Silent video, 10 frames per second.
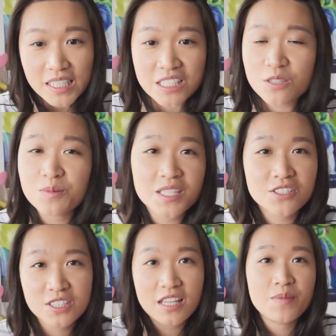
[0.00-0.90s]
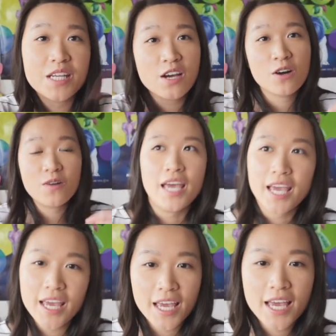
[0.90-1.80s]
so please just let me know.
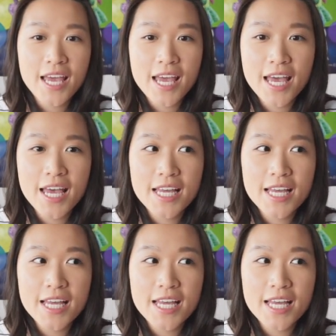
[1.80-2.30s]
And if you